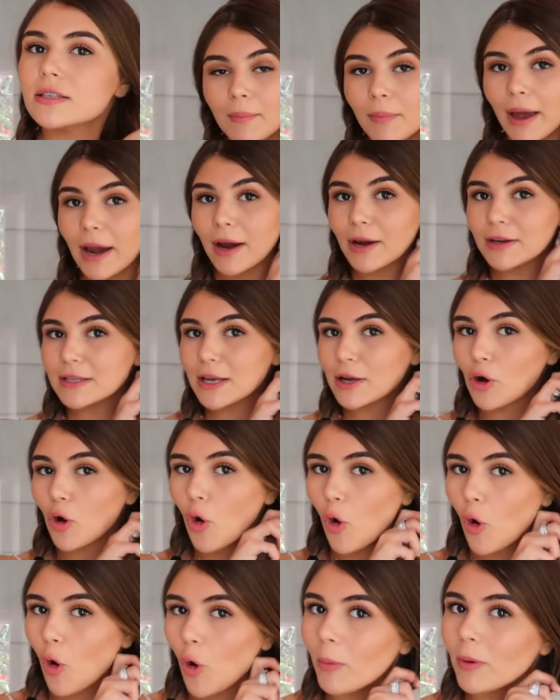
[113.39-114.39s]
My hair is like
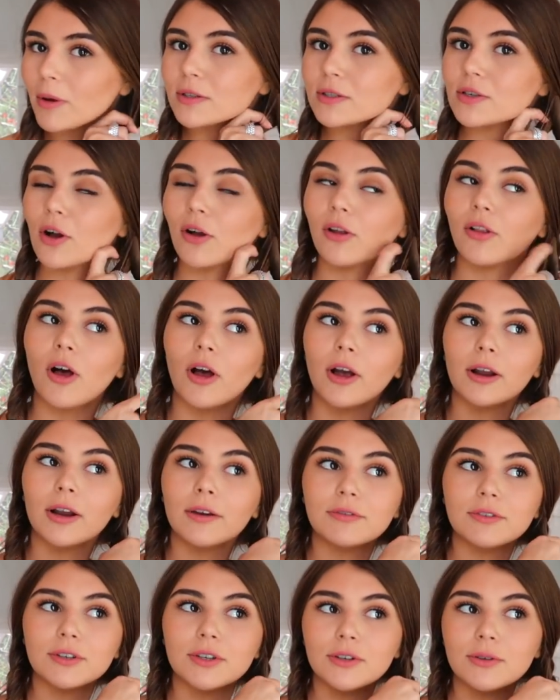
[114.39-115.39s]
almost not long
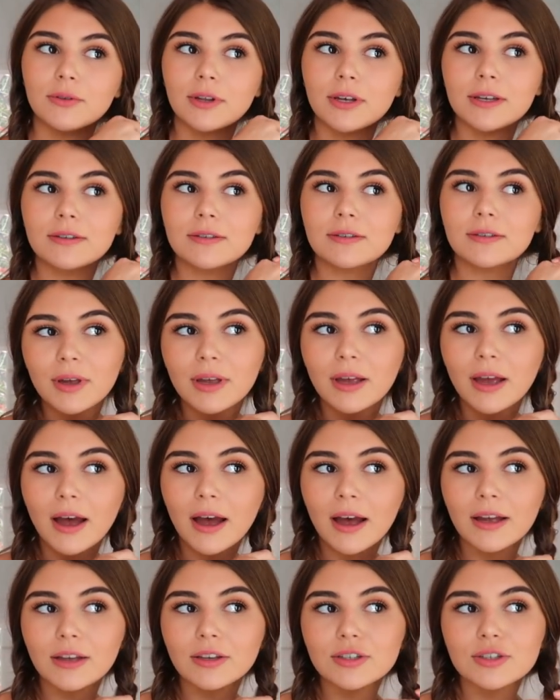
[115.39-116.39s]
enough to do this, but
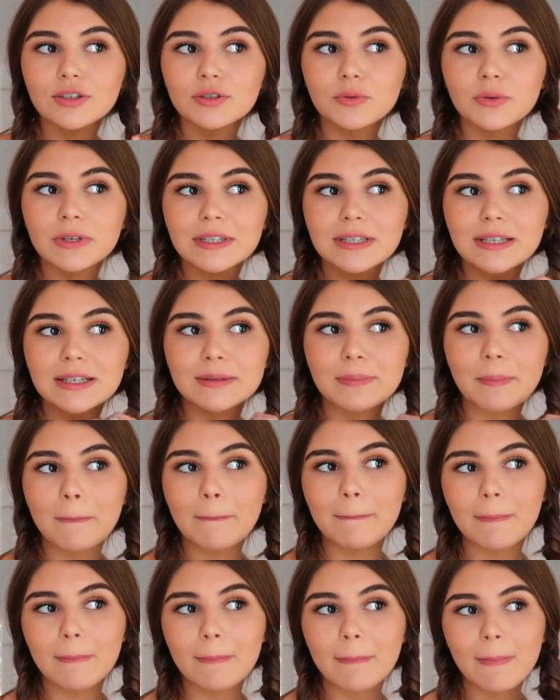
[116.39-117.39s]
yeah, I just twist as
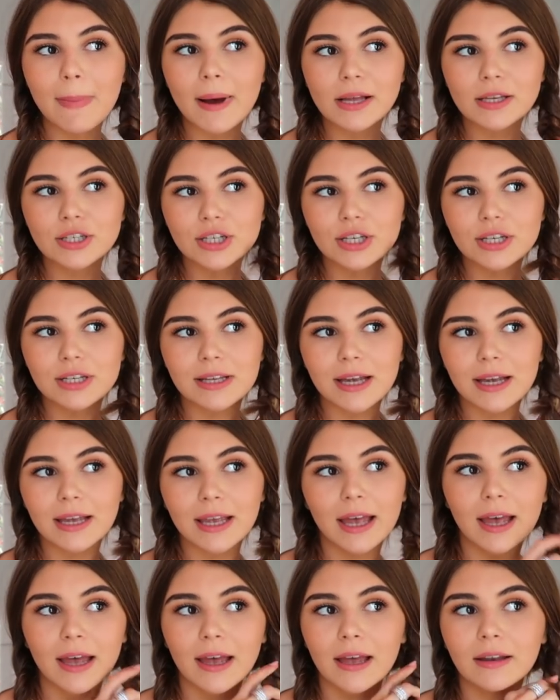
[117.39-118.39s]
much as I
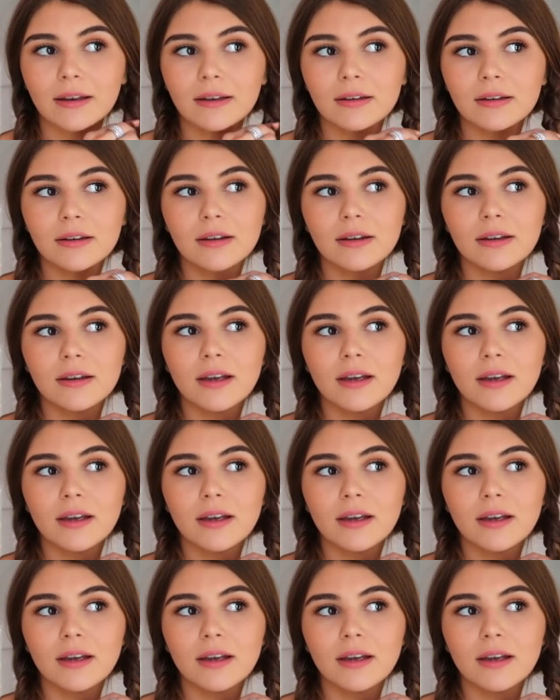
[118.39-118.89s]
can,